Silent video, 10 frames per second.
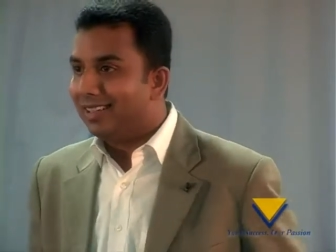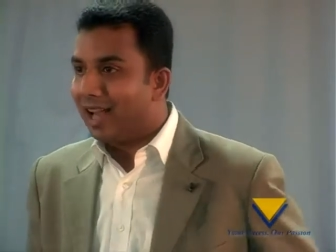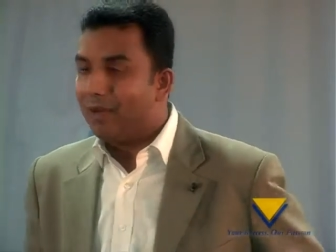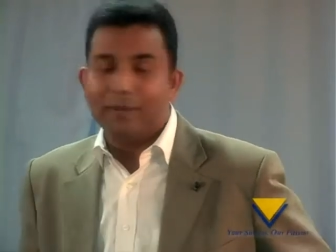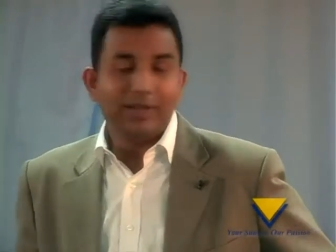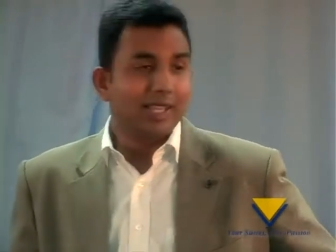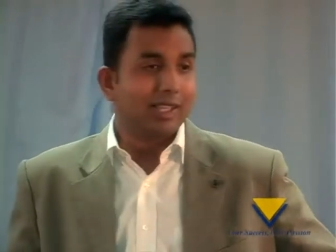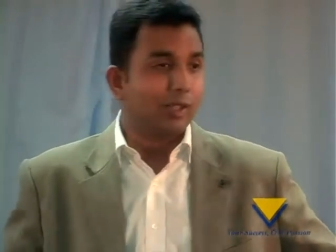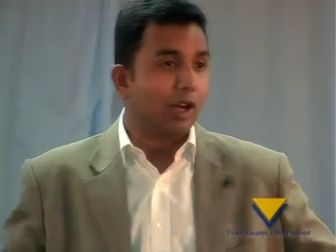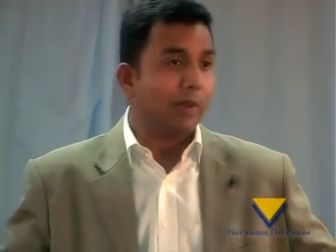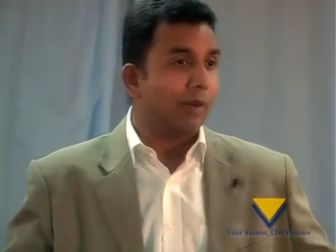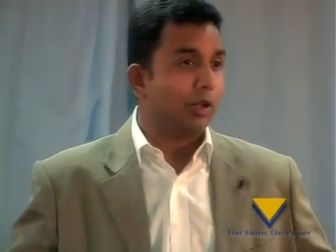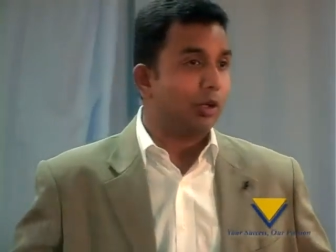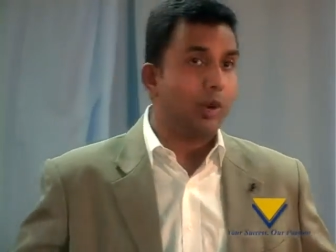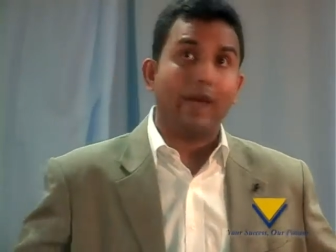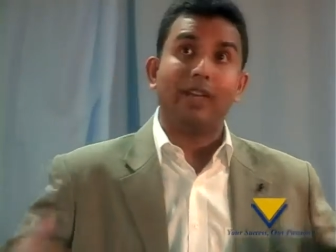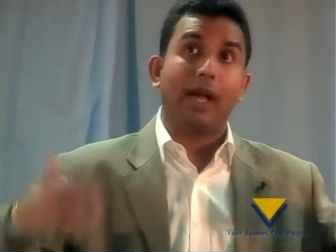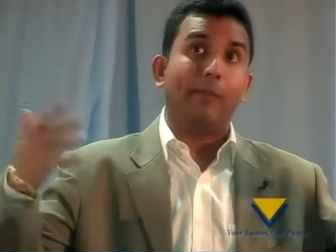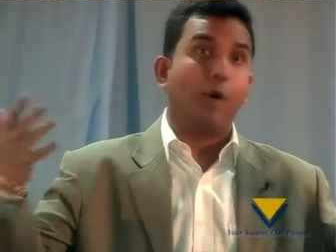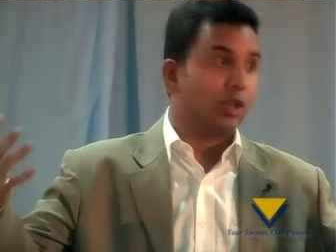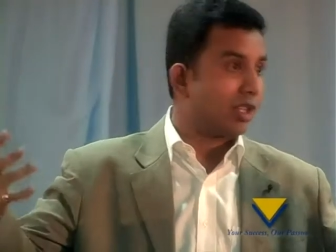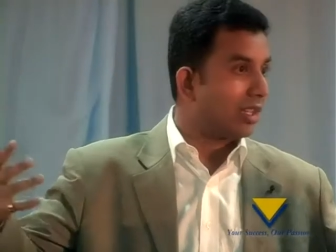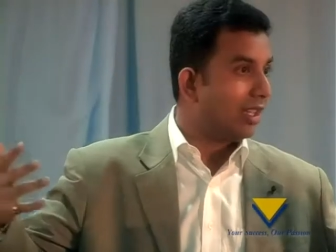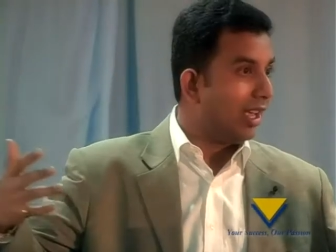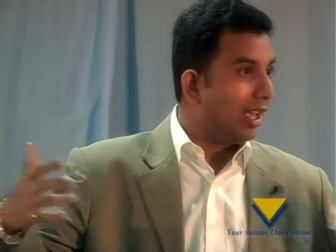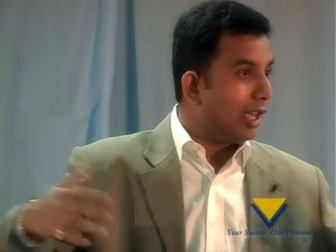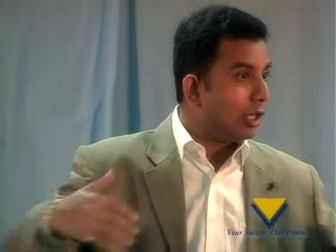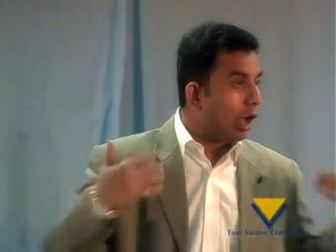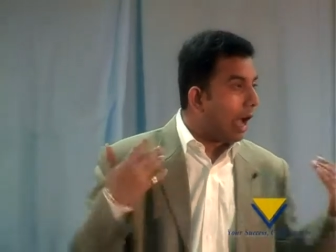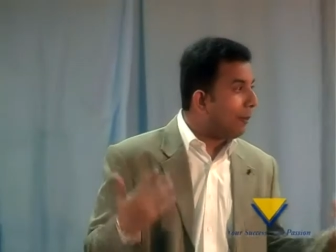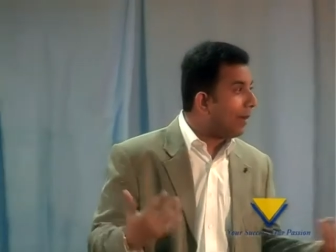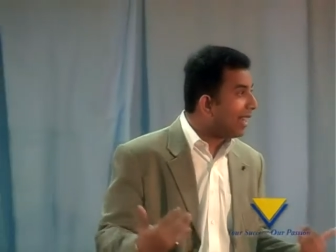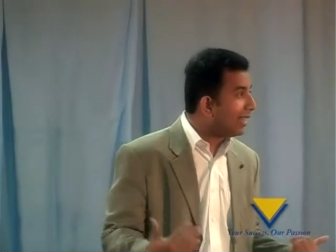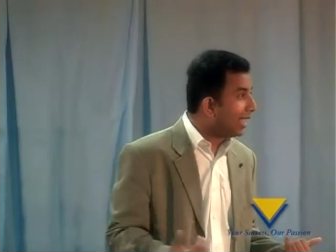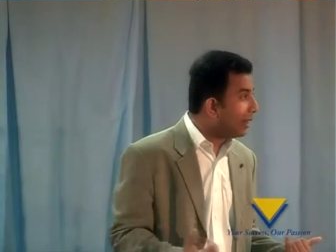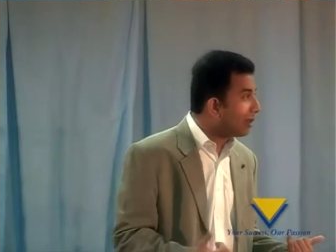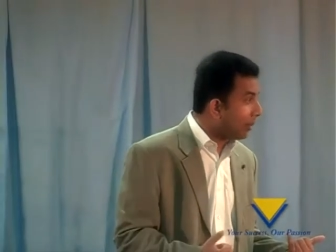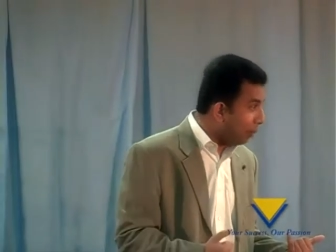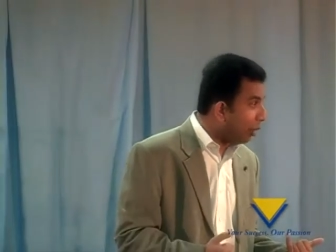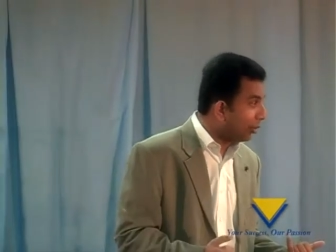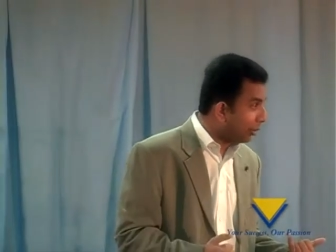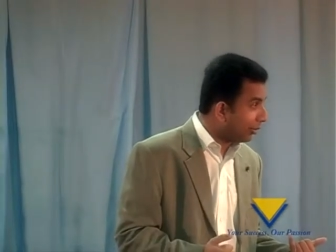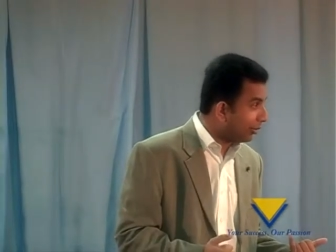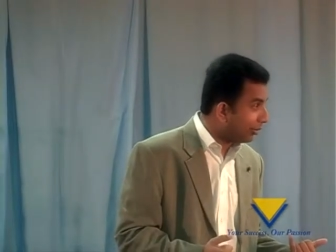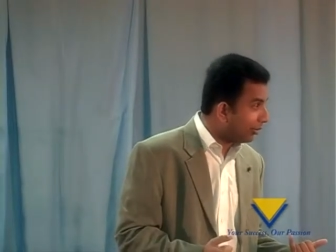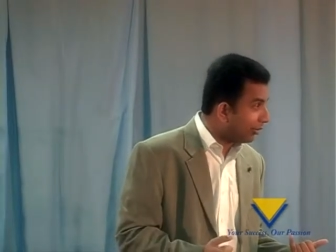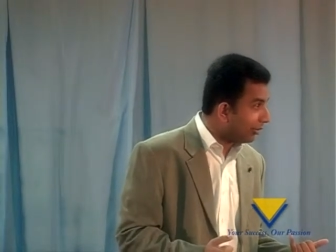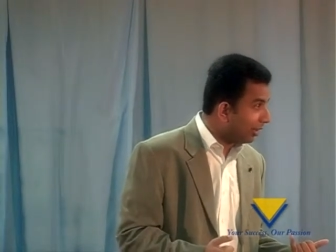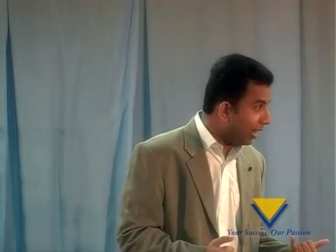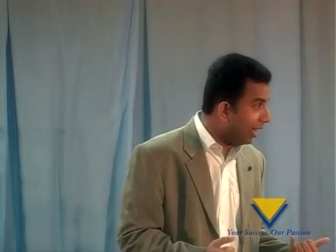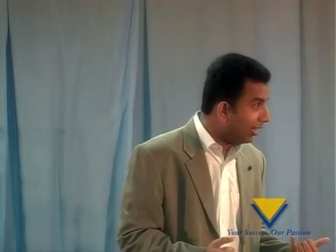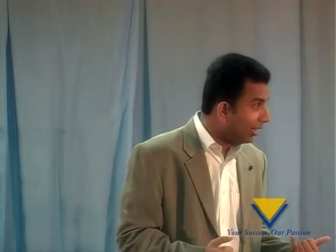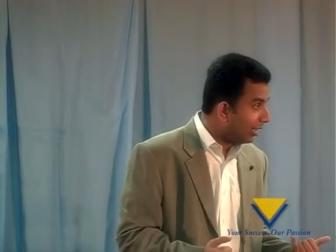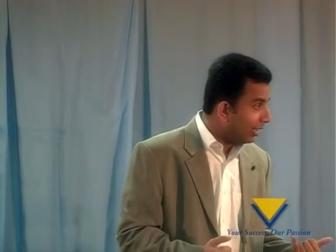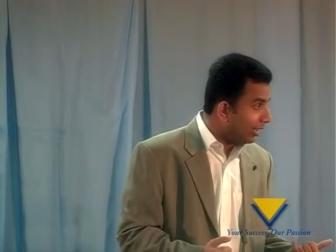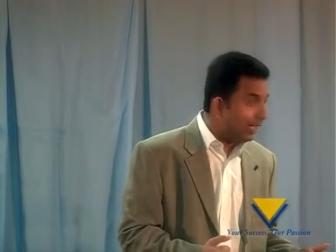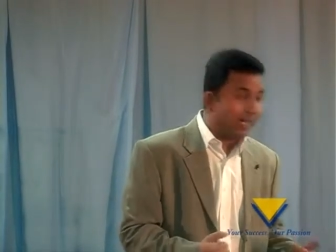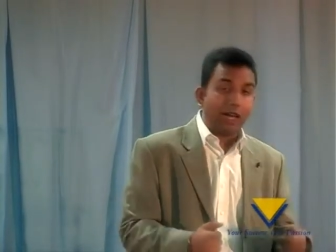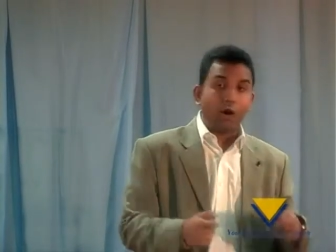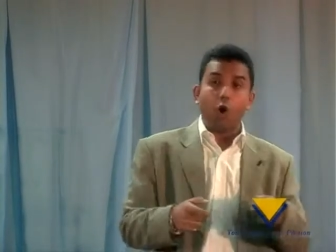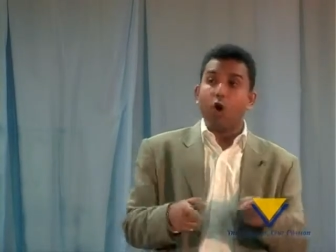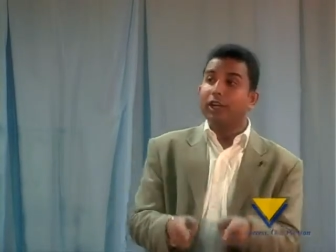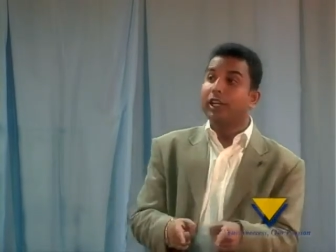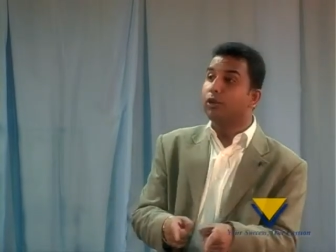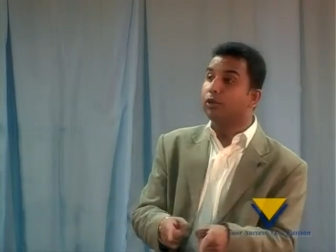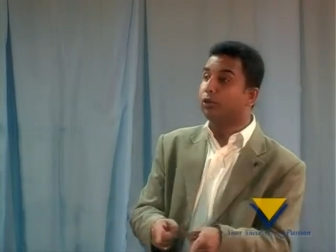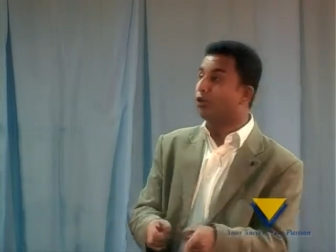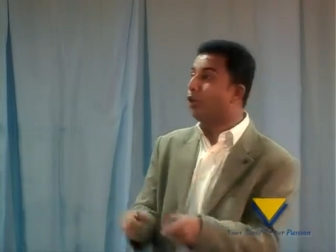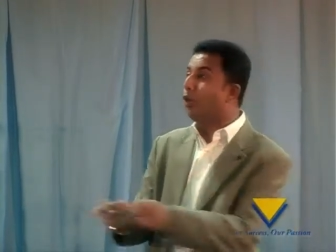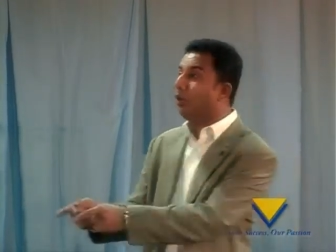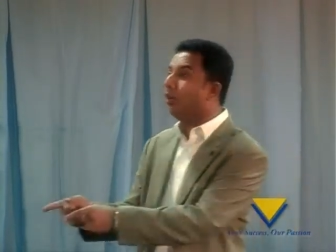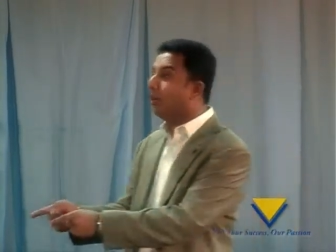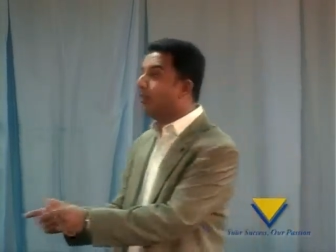Our business is not about you having a boss. Your upline is there to support you. Alright? He can order you to show